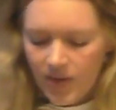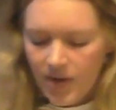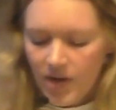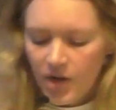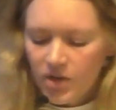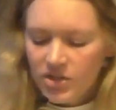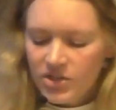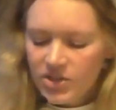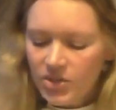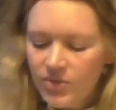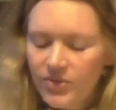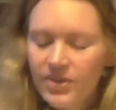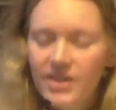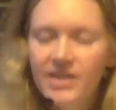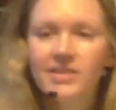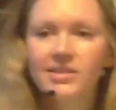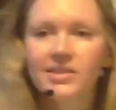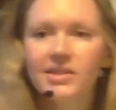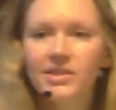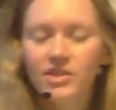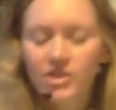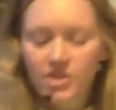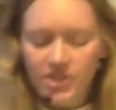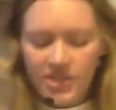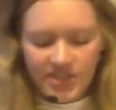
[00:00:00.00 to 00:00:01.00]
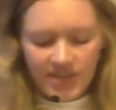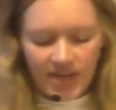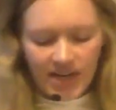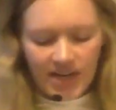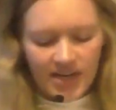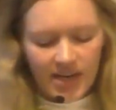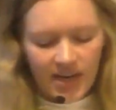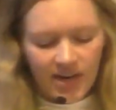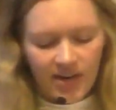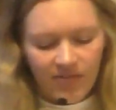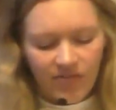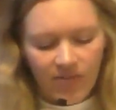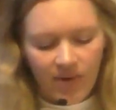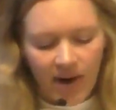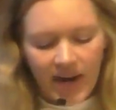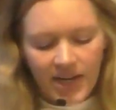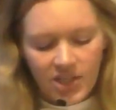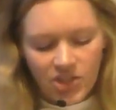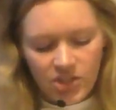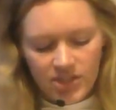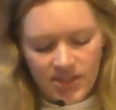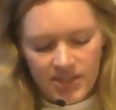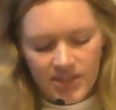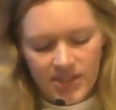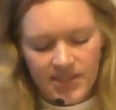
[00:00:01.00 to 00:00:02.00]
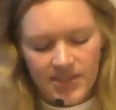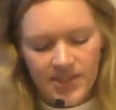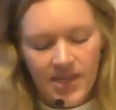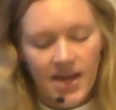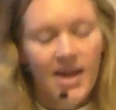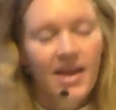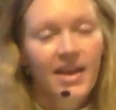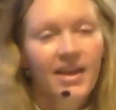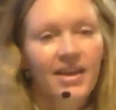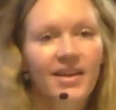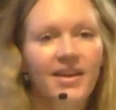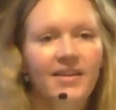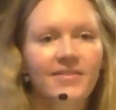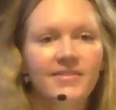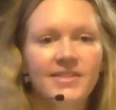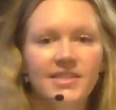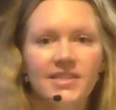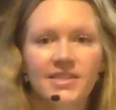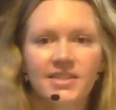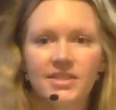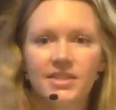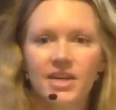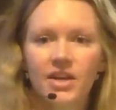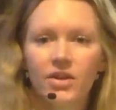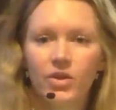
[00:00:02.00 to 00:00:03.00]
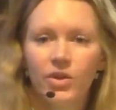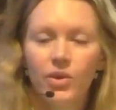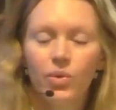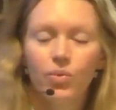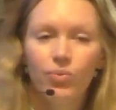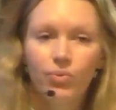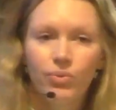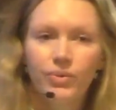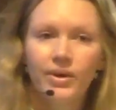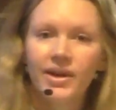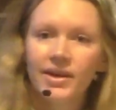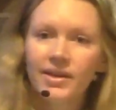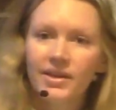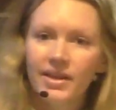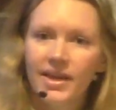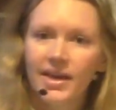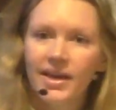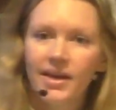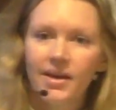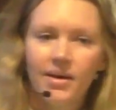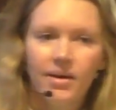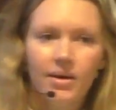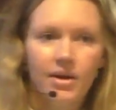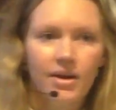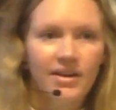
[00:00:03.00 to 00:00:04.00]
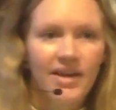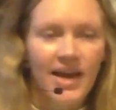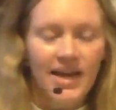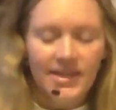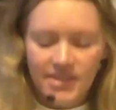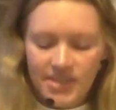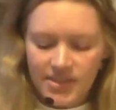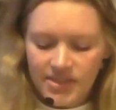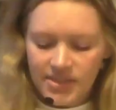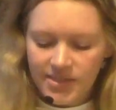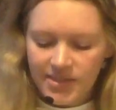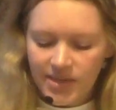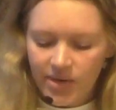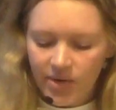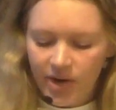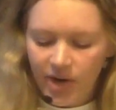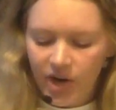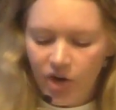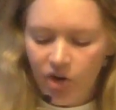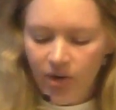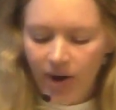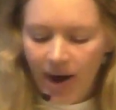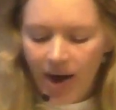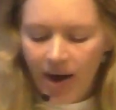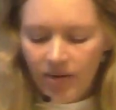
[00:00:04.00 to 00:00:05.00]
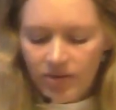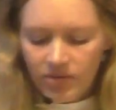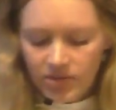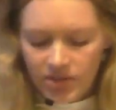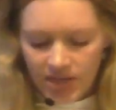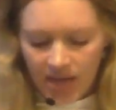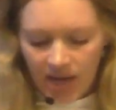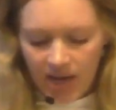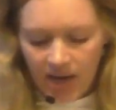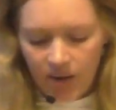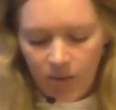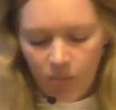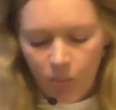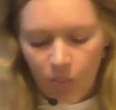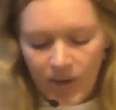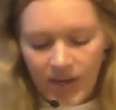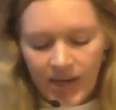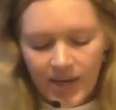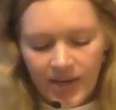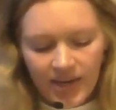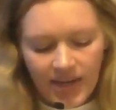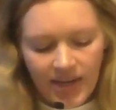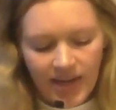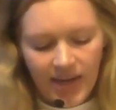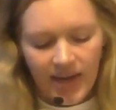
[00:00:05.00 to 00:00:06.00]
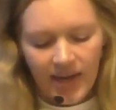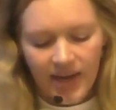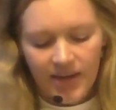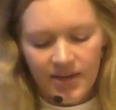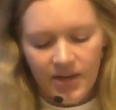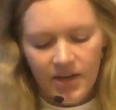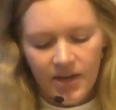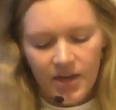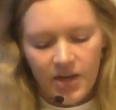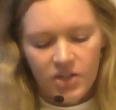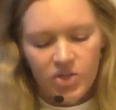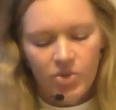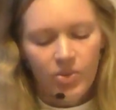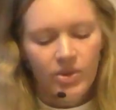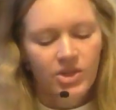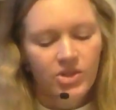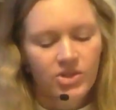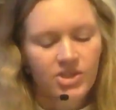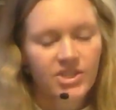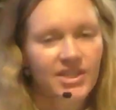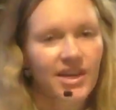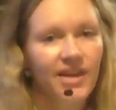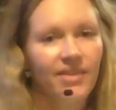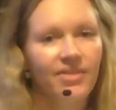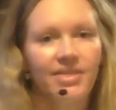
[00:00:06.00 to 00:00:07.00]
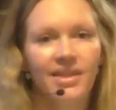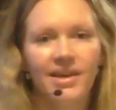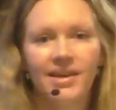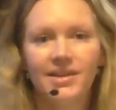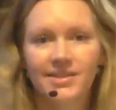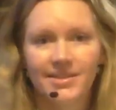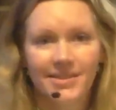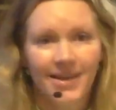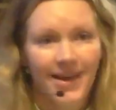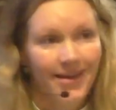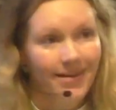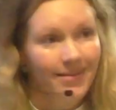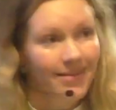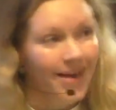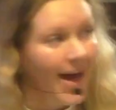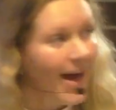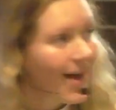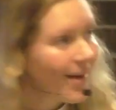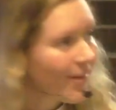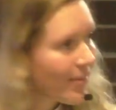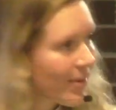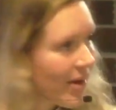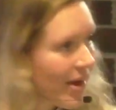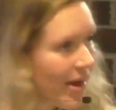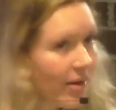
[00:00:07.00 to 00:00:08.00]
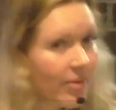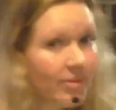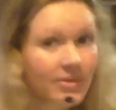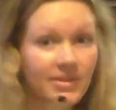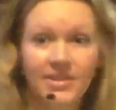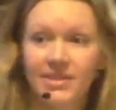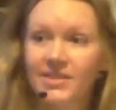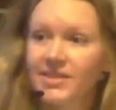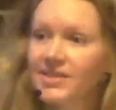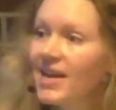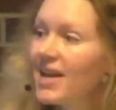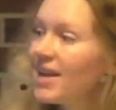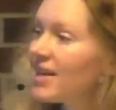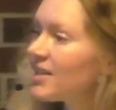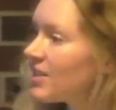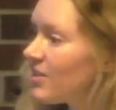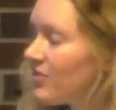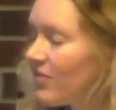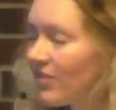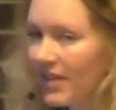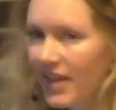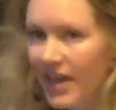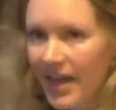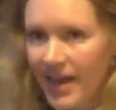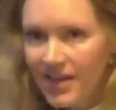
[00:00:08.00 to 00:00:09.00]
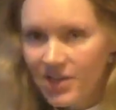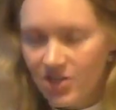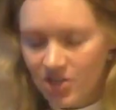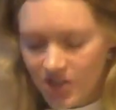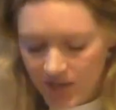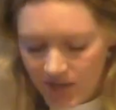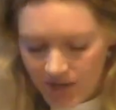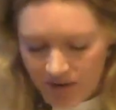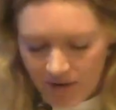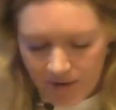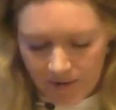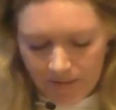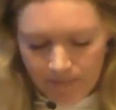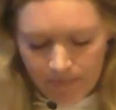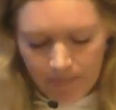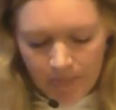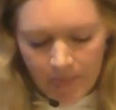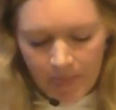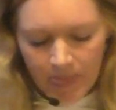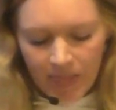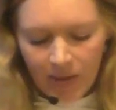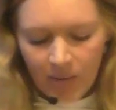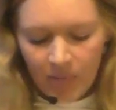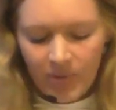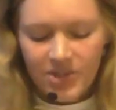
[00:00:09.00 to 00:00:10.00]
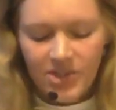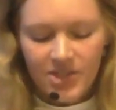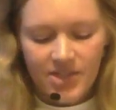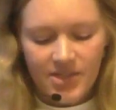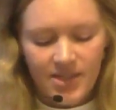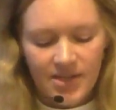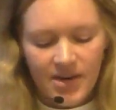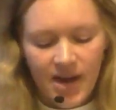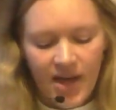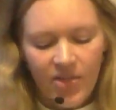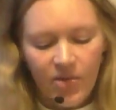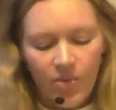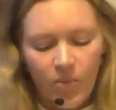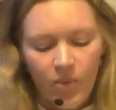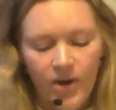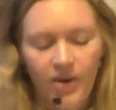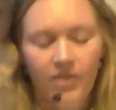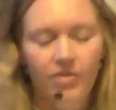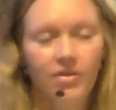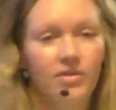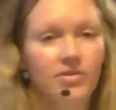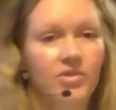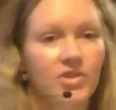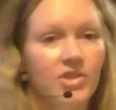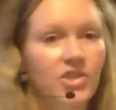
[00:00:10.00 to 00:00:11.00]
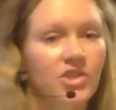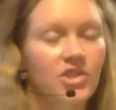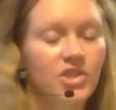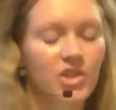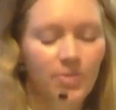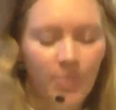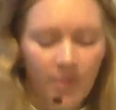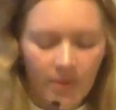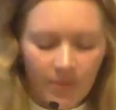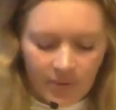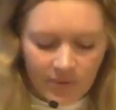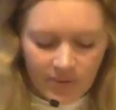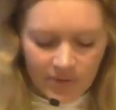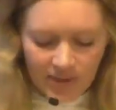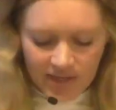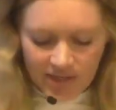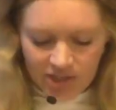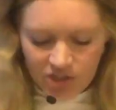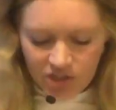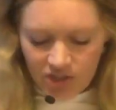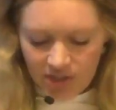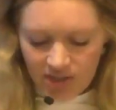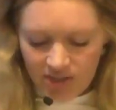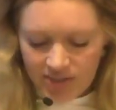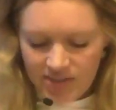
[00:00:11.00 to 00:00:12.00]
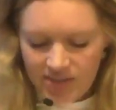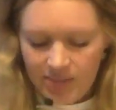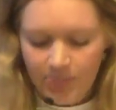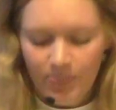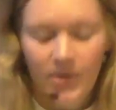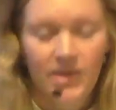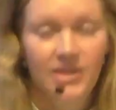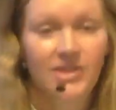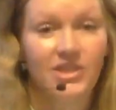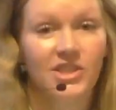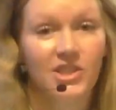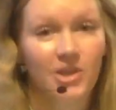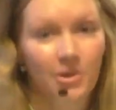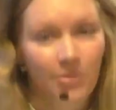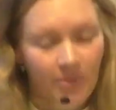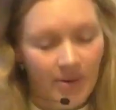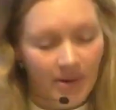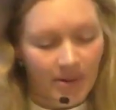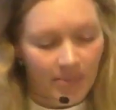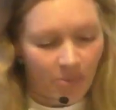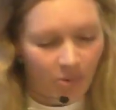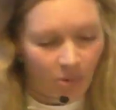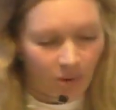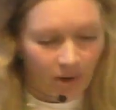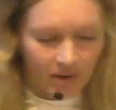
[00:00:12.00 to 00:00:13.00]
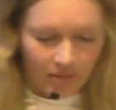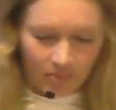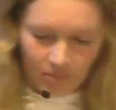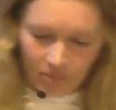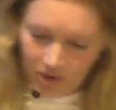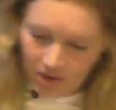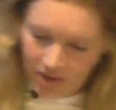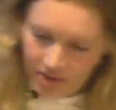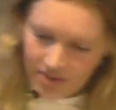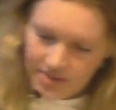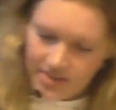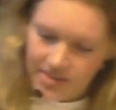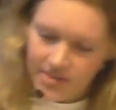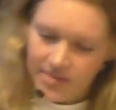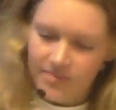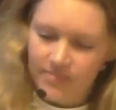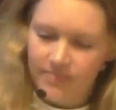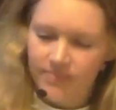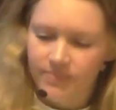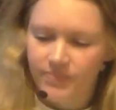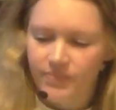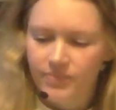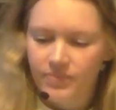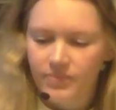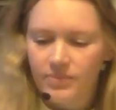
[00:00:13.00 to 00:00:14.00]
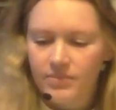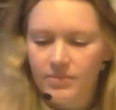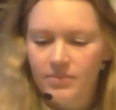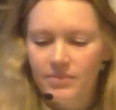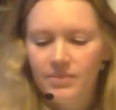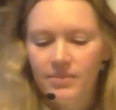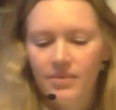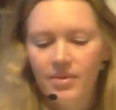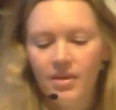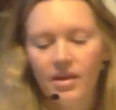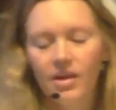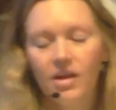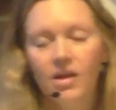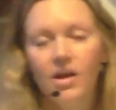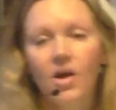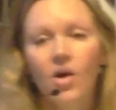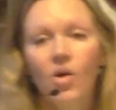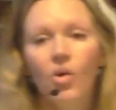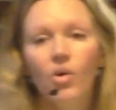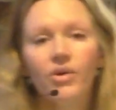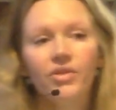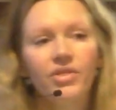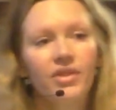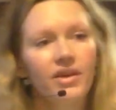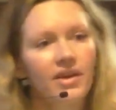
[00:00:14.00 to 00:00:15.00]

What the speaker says: So this understanding of righteousness gives us the really necessary grounding we need to understand things like, I don't know, sanctification, which is another one of those super religious but super important words, or the